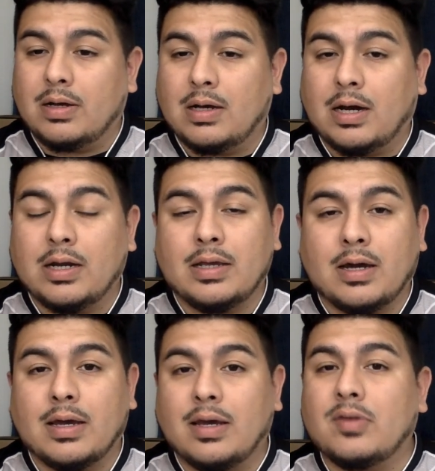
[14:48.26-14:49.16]
Hani
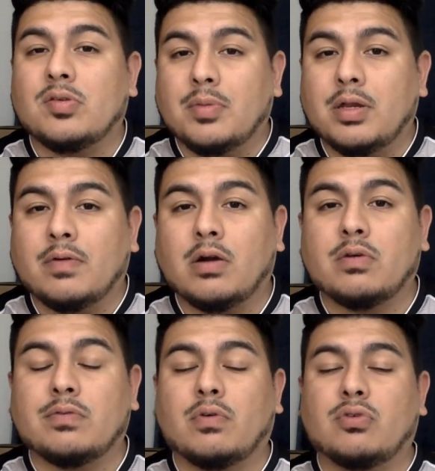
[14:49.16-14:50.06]
Yaya is submitting
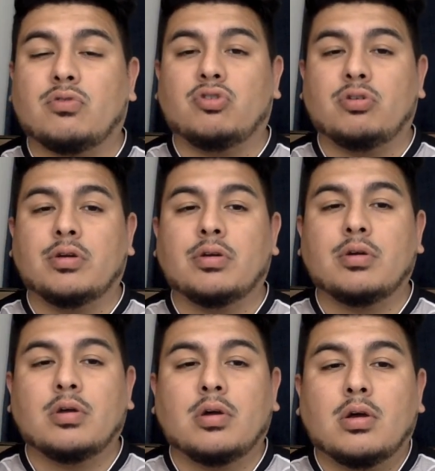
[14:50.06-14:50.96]
Raul Rosas Jr.
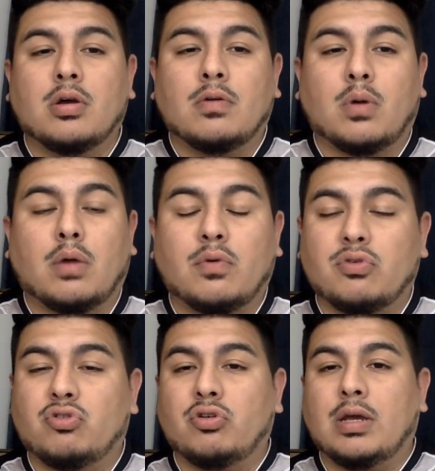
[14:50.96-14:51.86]
Raul
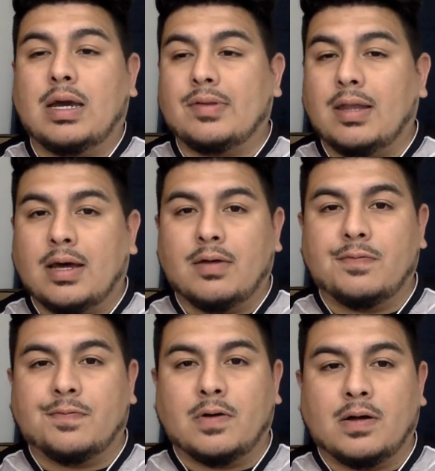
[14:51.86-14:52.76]
Rosas Jr. has a lot
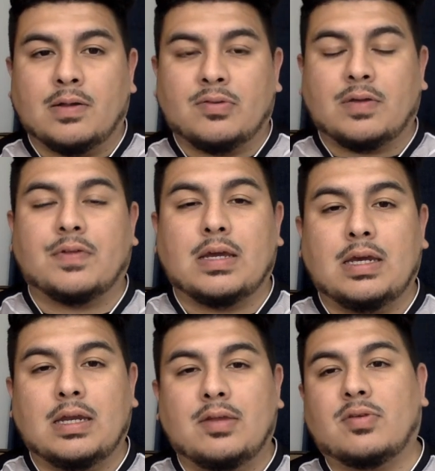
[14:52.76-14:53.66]
of stuff that he
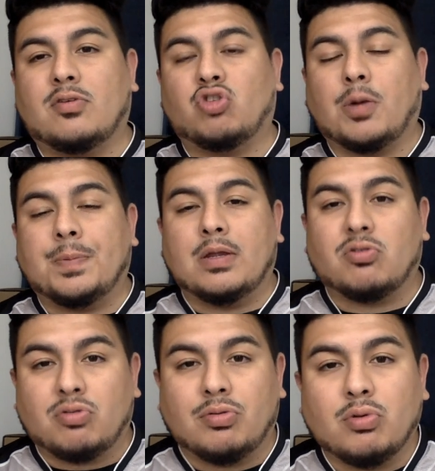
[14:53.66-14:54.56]
needs to sharpen
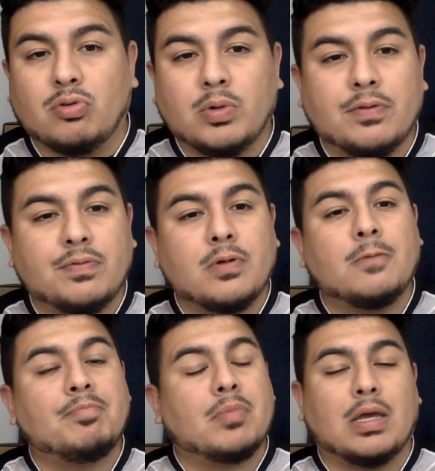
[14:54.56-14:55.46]
his tools with.
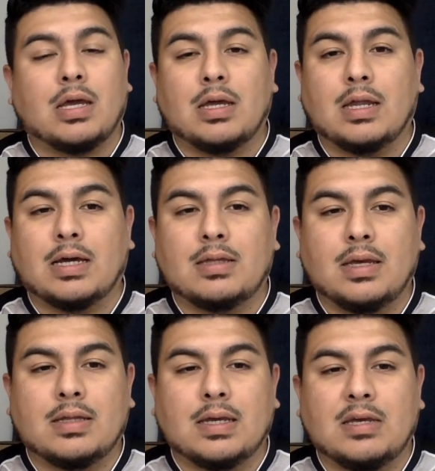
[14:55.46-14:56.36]
And I
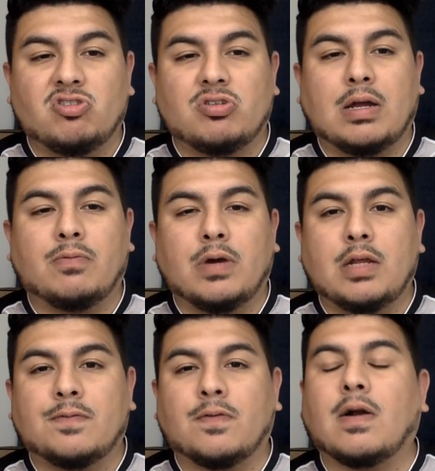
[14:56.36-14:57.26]
think that he's just not
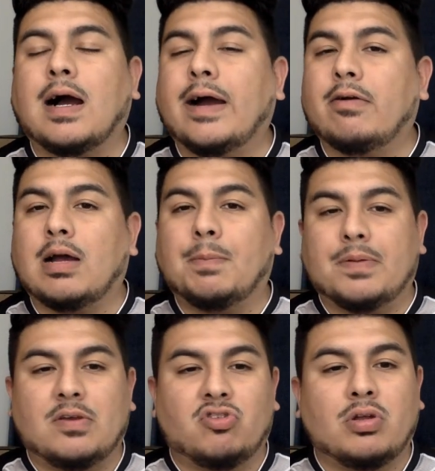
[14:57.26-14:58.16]
ready for higher
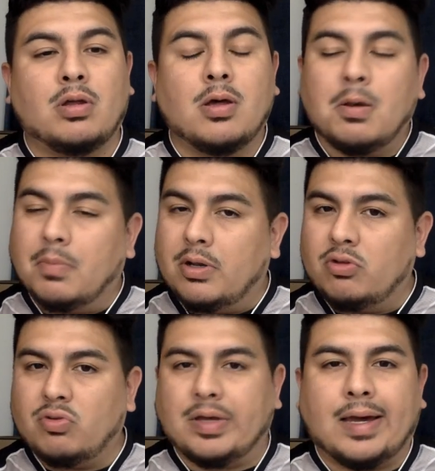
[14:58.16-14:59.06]
competition. But
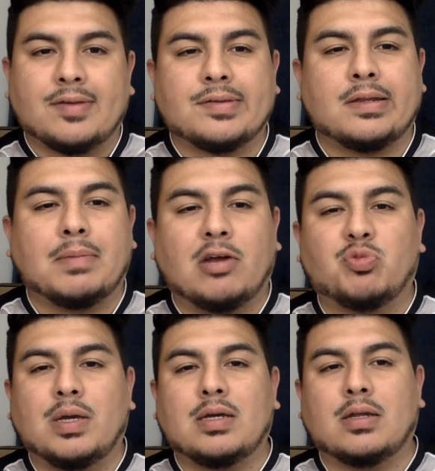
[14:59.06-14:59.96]
this was excellent
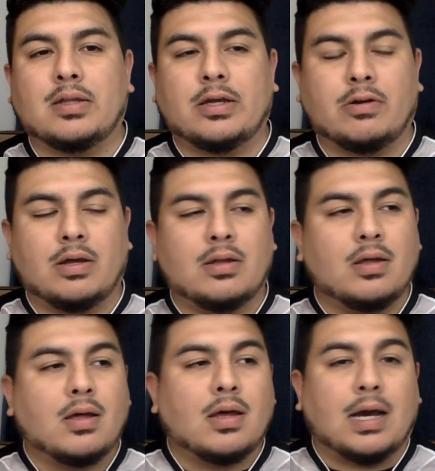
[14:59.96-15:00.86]
matchmaking on their end.
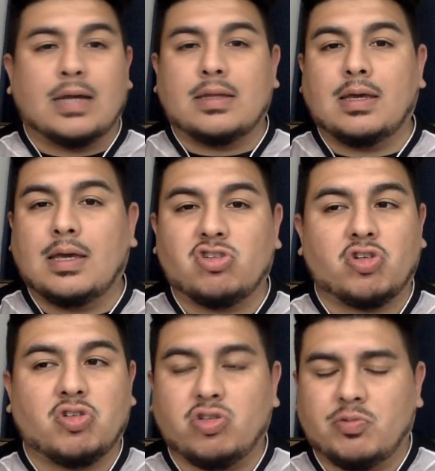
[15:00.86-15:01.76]
I think he
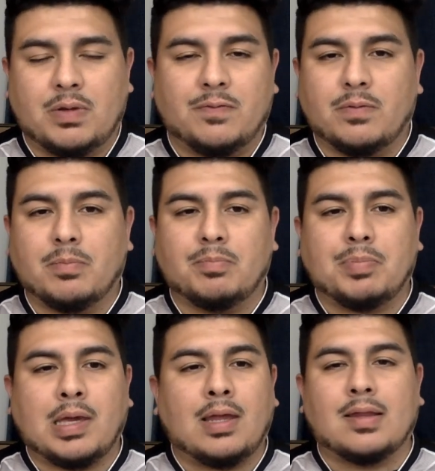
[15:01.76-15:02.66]
should just
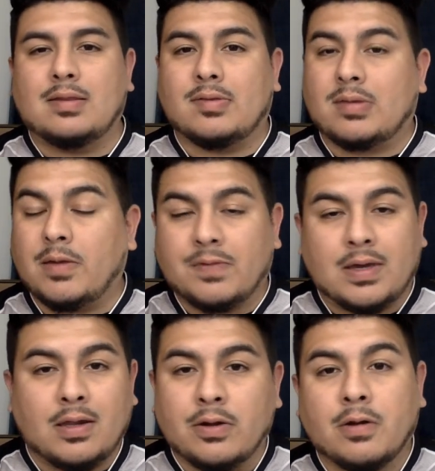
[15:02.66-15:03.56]
be the tough
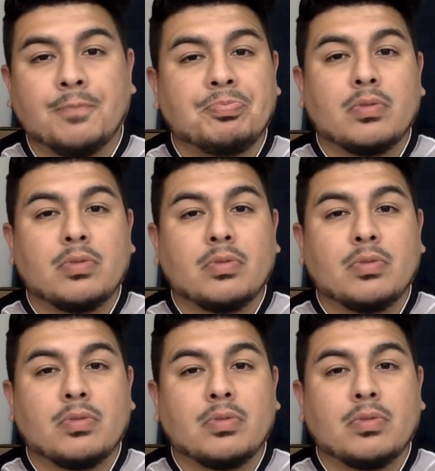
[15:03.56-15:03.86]
killer.